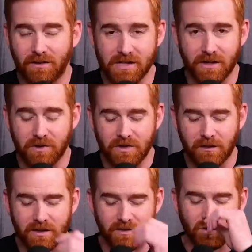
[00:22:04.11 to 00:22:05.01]
all this stuff with your
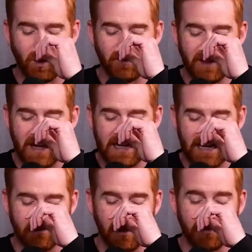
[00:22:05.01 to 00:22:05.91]
teammates for
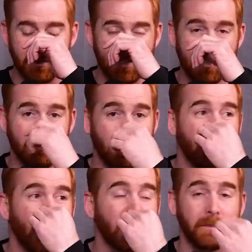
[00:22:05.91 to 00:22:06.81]
$12.99 a month, which is
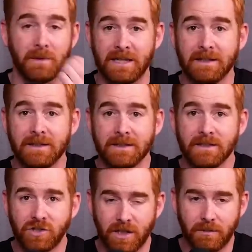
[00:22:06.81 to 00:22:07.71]
remarkably
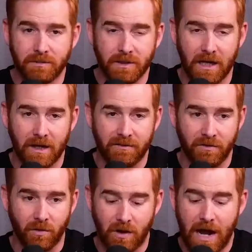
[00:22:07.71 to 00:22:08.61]
cheap uh,
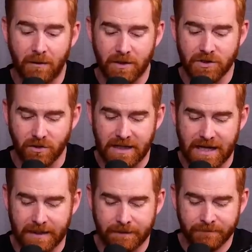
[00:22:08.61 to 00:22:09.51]
for how much you're
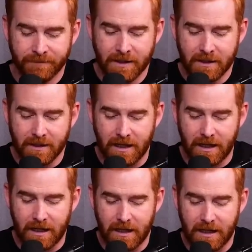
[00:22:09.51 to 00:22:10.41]
getting.
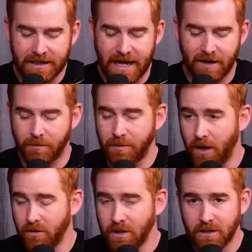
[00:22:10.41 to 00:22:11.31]
Uh, and Canva
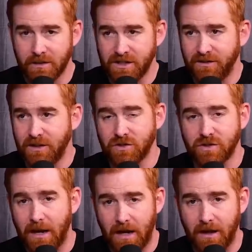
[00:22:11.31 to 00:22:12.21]
Pro, these features
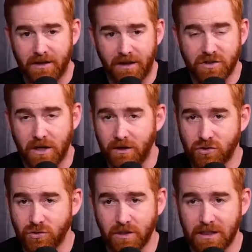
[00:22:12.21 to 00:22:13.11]
about uh, of sharing
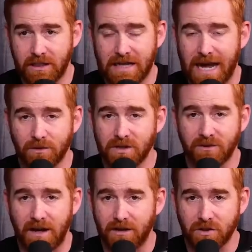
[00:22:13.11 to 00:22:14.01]
truly, not
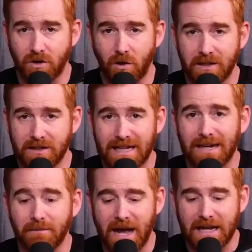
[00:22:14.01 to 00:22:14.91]
losing files or going
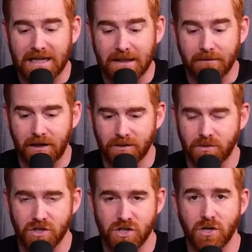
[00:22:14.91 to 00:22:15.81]
digging back in emails,
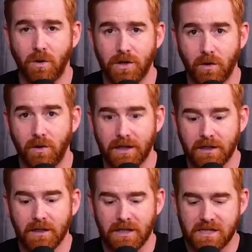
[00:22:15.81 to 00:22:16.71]
which is so annoying,
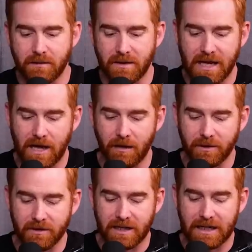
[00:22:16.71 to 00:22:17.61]
is something they
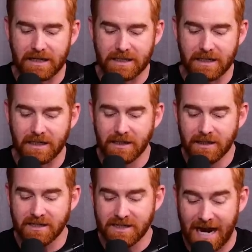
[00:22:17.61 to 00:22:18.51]
help with. And I got to tell you,
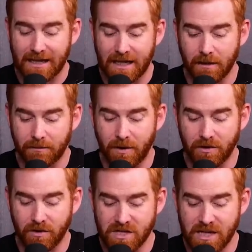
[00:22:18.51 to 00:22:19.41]
design like a pro
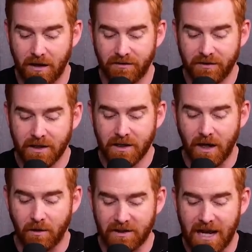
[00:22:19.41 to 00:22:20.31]
yourself
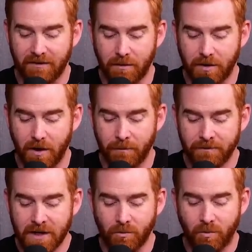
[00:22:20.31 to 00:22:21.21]
uh, with Canva Pro.
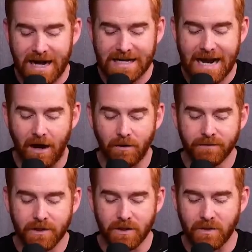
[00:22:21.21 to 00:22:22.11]
Right now,
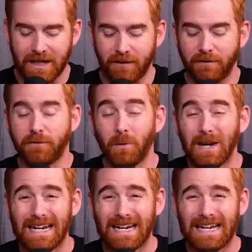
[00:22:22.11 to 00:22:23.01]
you can get a
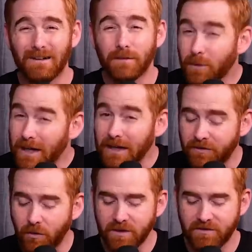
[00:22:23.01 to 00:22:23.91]
free, free
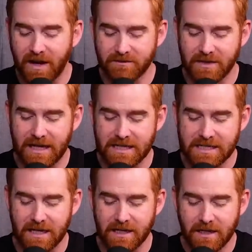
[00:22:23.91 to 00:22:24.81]
45 day
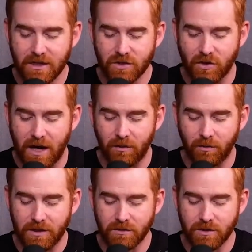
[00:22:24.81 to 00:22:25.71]
extended trial
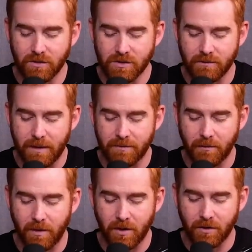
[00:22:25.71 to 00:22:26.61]
when you use my
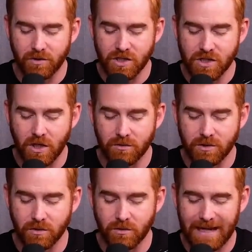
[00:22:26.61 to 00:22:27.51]
promo code. Just go
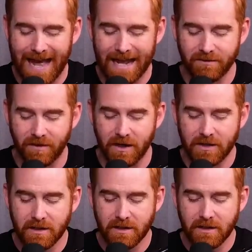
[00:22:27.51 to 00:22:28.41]
to canva.me